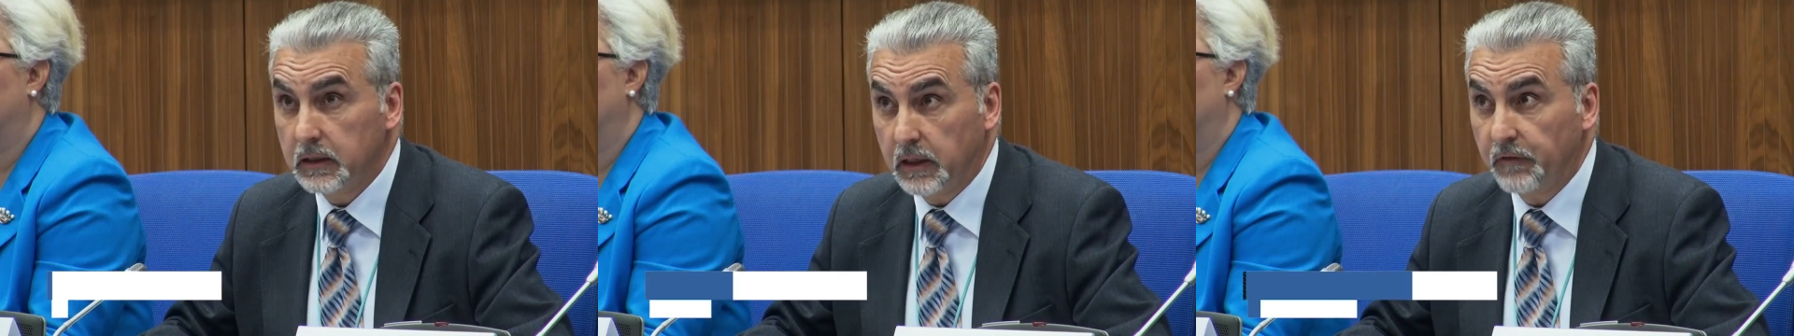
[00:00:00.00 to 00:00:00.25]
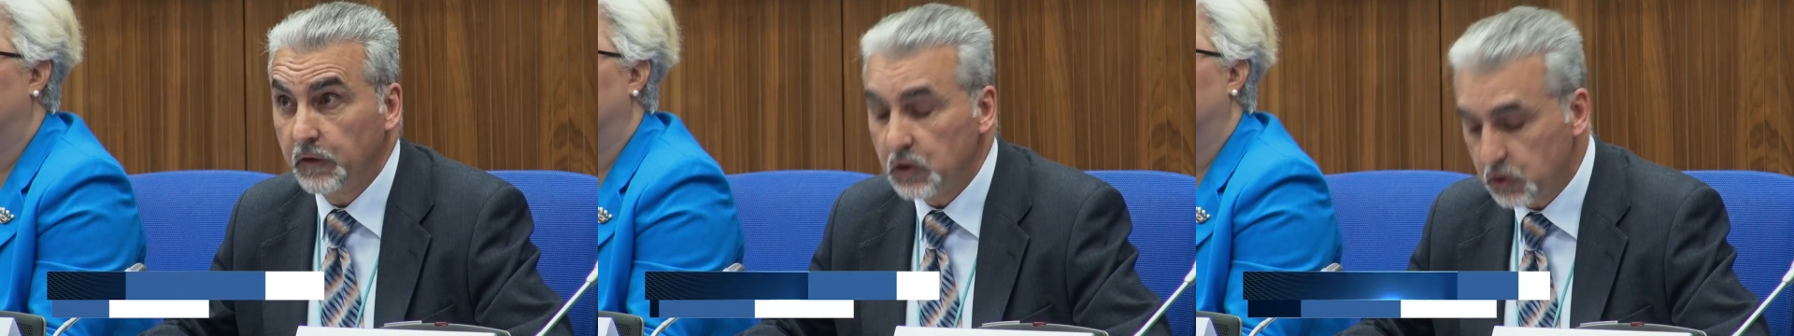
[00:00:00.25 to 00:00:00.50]
The
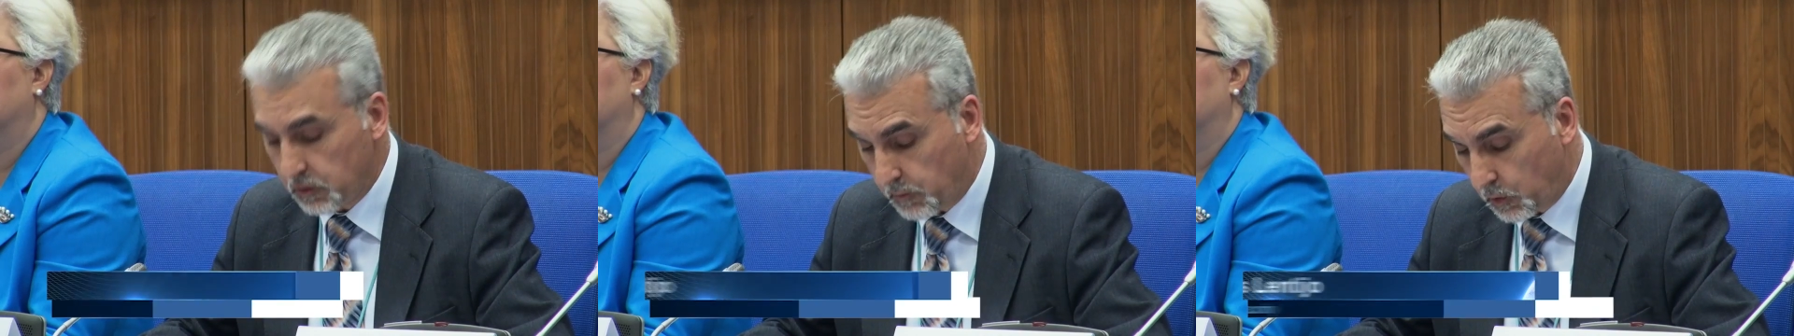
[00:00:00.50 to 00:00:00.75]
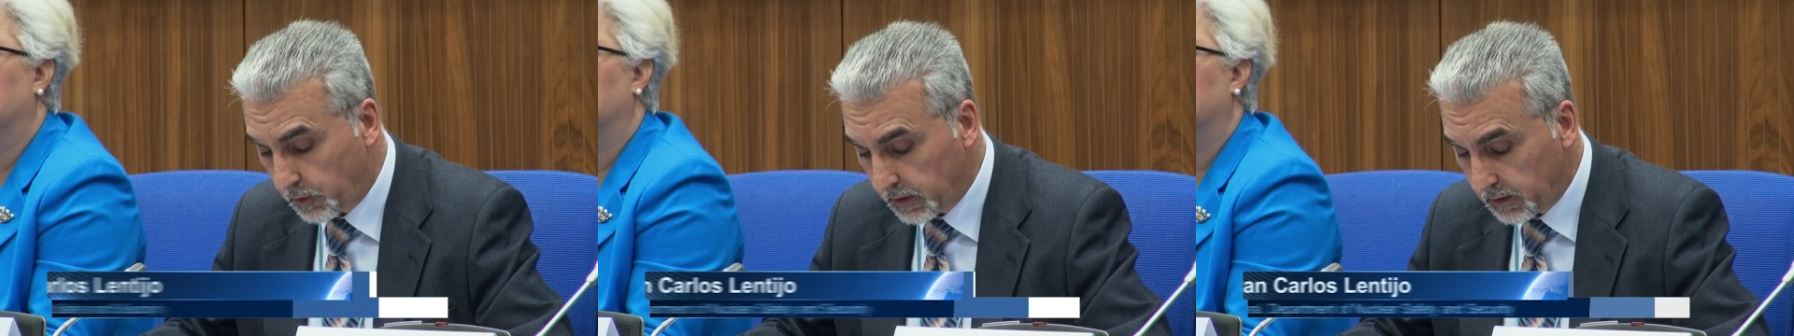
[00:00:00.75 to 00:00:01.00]
future
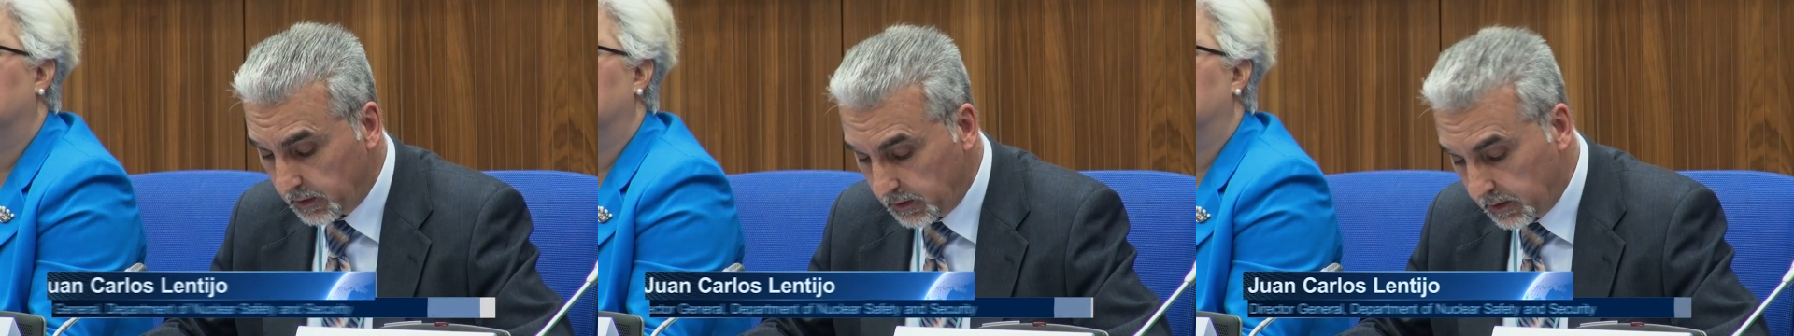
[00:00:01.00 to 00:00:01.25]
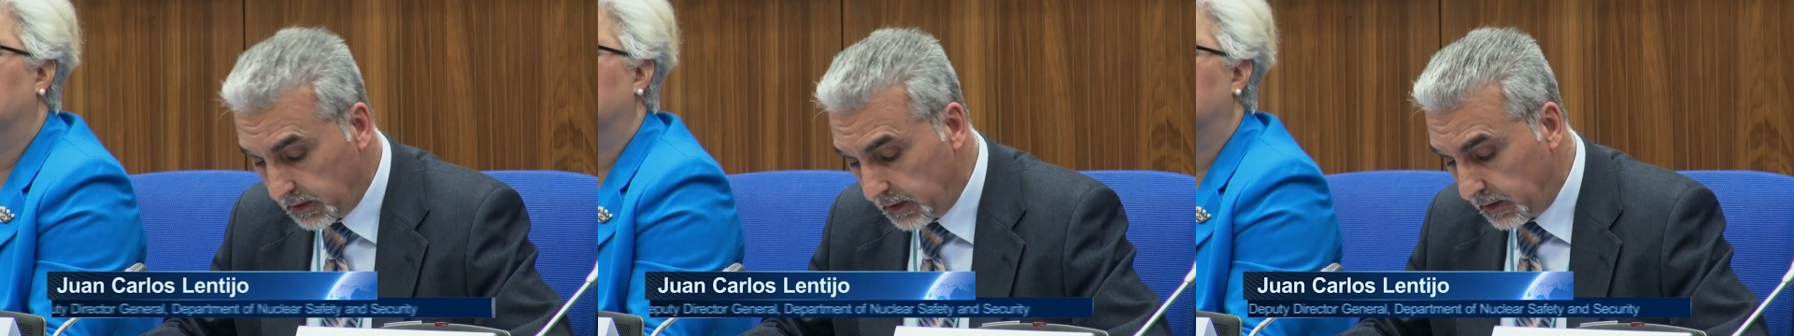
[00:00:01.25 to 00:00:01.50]
model
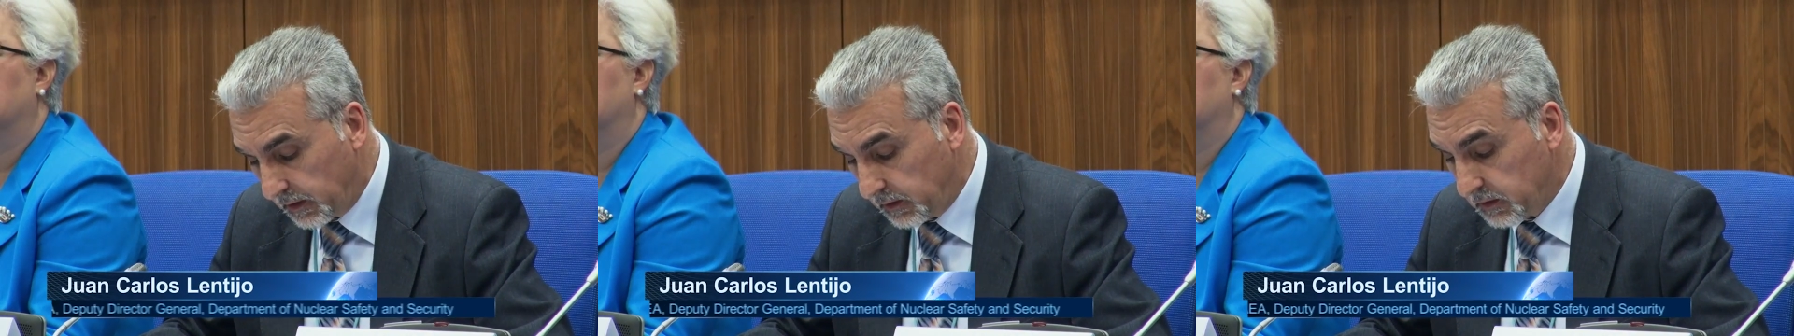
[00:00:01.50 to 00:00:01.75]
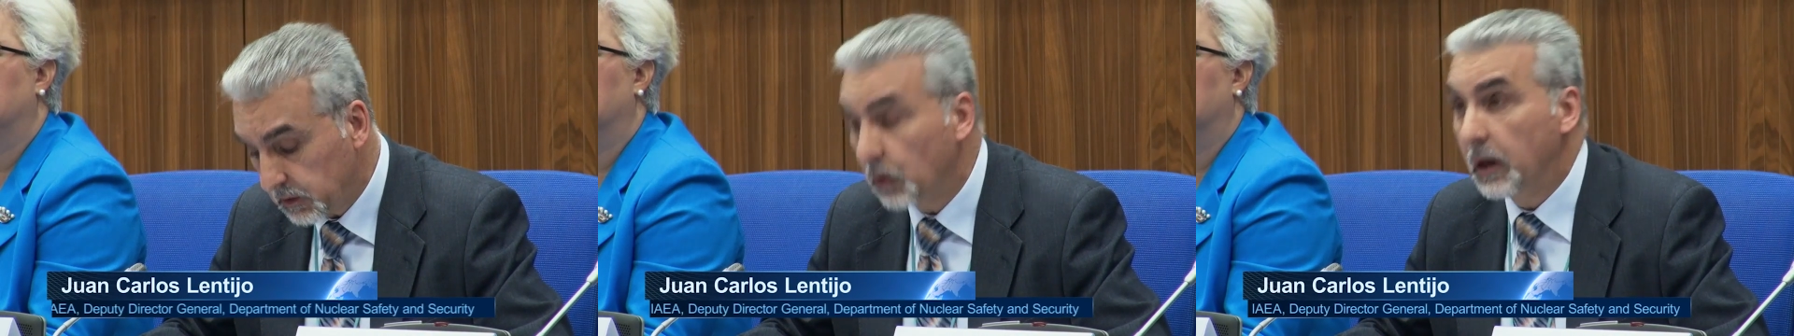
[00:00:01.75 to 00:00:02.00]

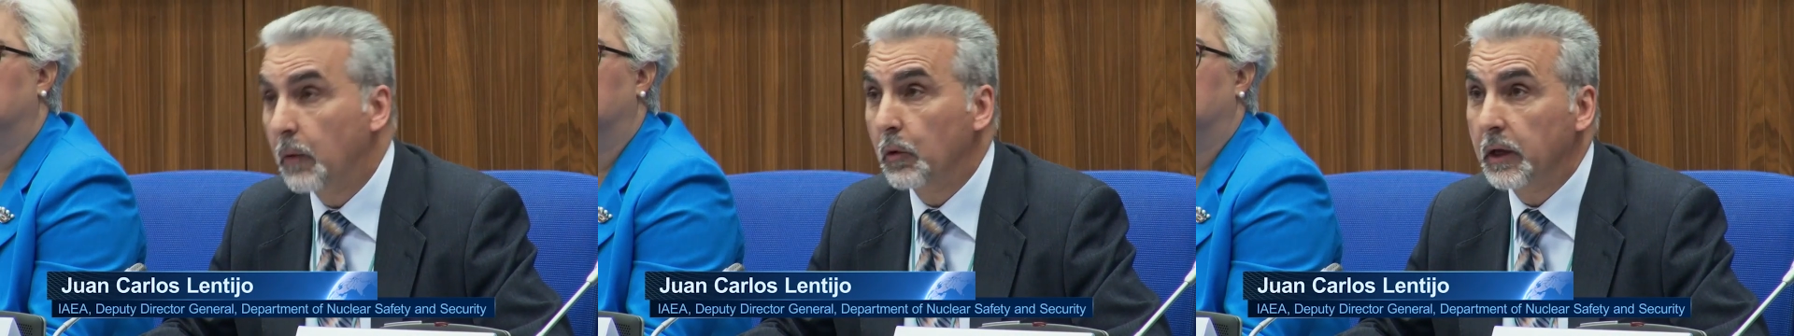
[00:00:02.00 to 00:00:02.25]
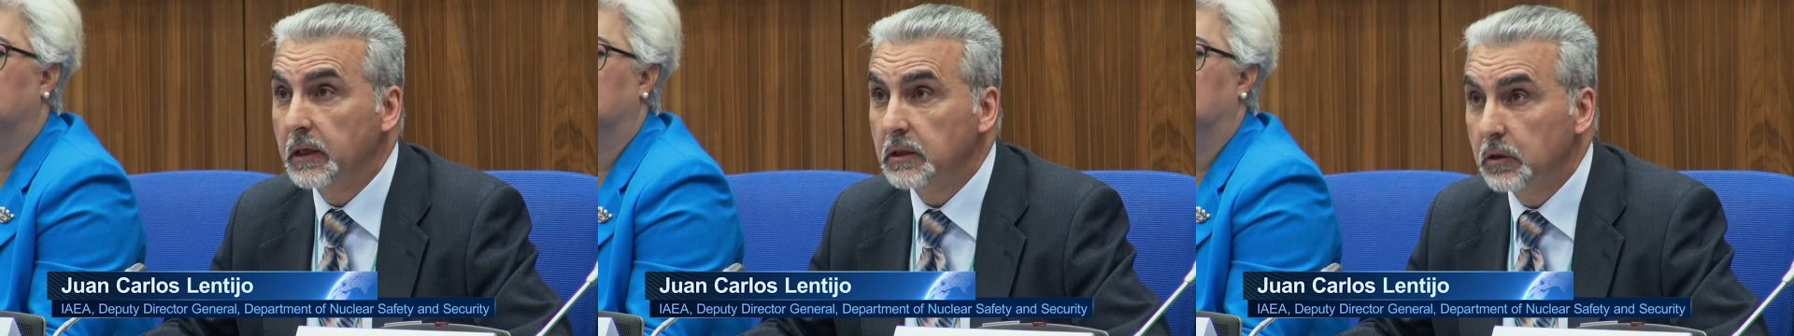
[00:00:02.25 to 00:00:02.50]
is
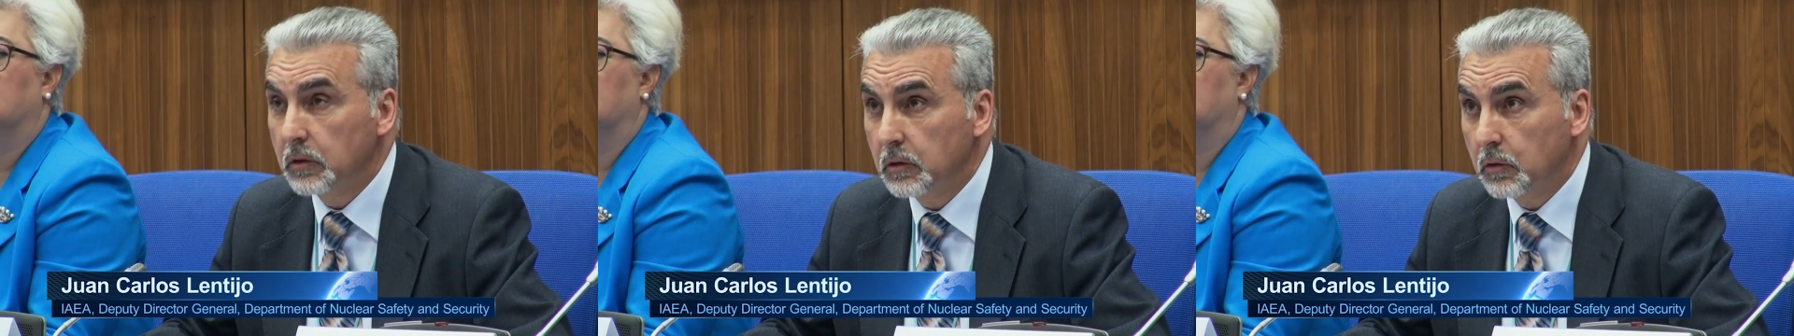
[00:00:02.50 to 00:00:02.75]
collaboration